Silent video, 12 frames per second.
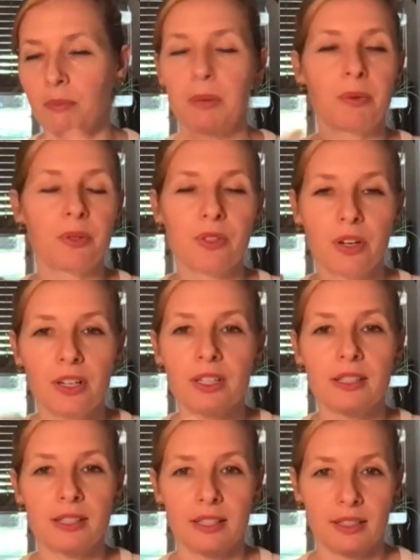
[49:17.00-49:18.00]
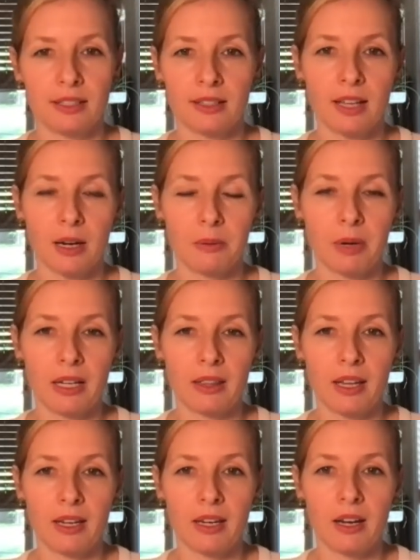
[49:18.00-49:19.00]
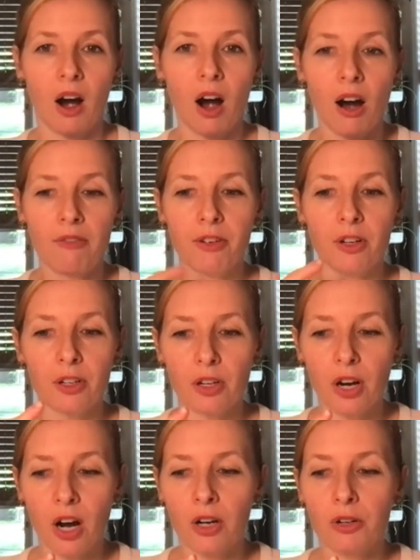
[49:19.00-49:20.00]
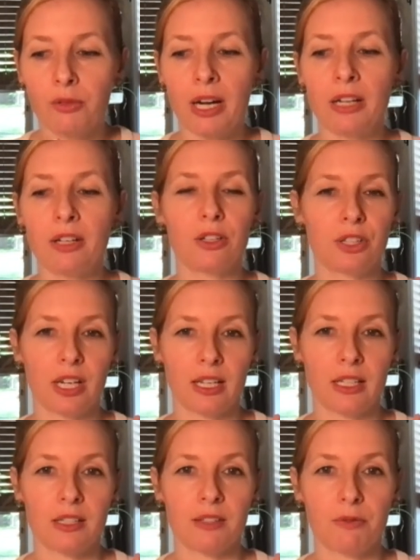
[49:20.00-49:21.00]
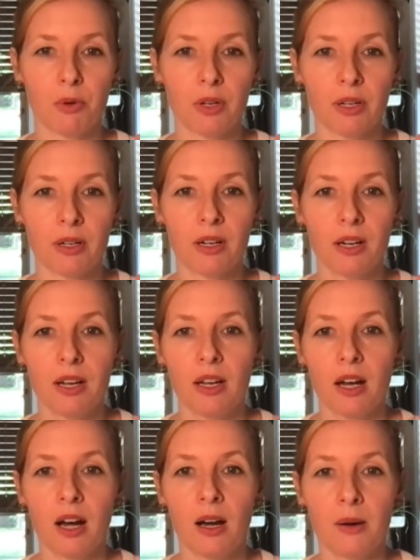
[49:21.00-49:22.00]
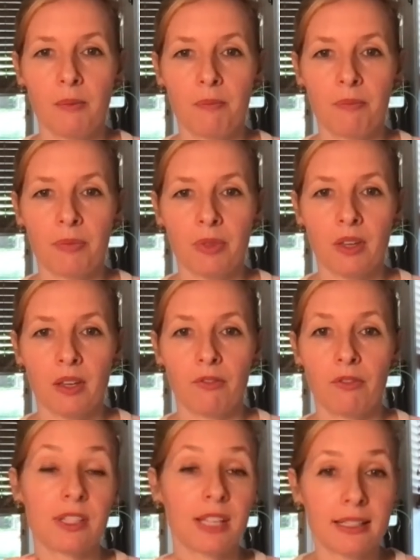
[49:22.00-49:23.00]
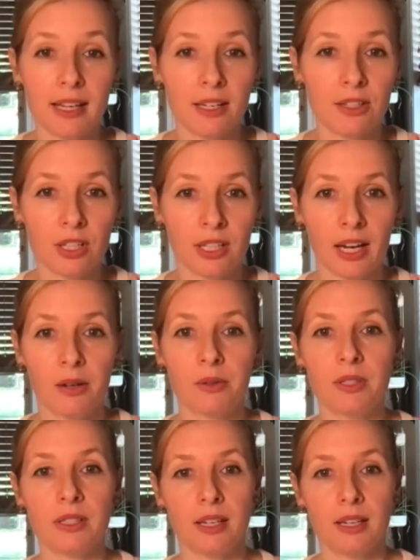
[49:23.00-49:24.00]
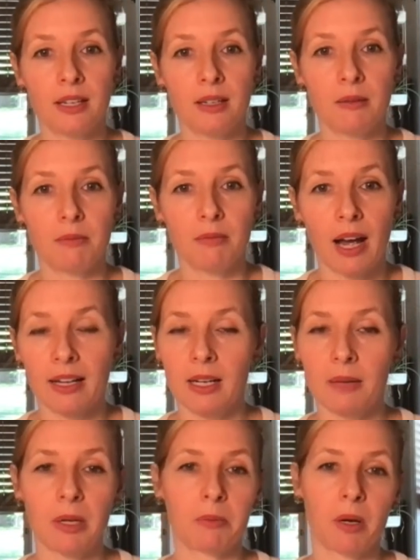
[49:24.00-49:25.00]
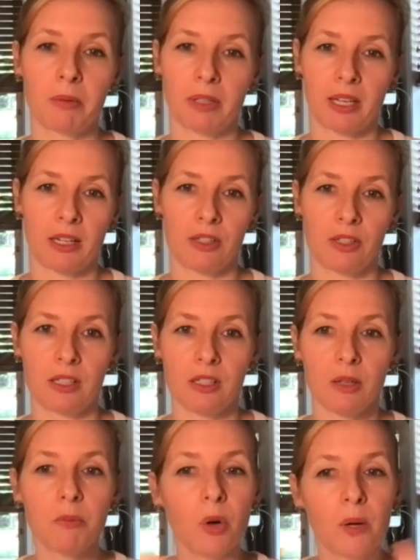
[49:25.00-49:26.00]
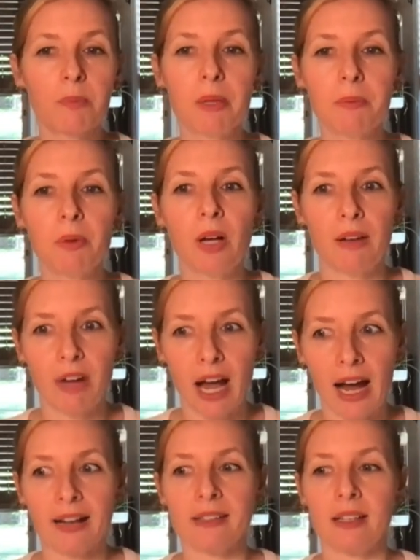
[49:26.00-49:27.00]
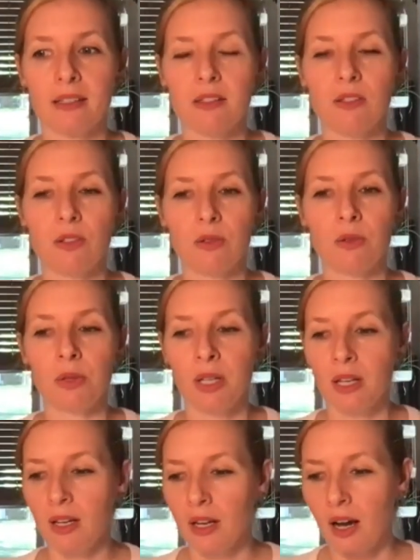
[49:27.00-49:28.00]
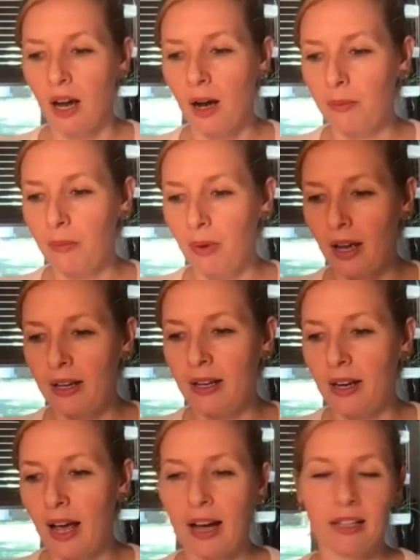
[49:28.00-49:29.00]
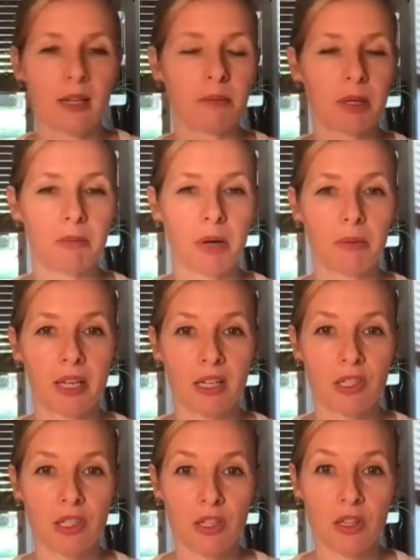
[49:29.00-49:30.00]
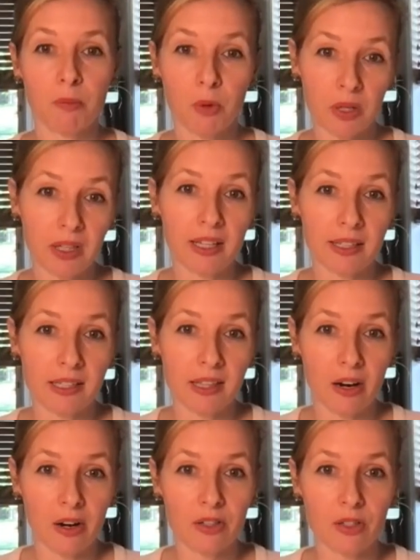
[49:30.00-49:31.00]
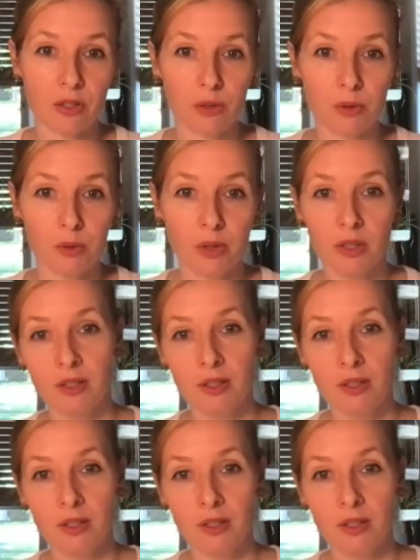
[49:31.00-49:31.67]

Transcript: people's currency in that way. They offer a greater chance for um, for citation counts in academic publications. The more people have access to um, an academic publication, the more likely they are to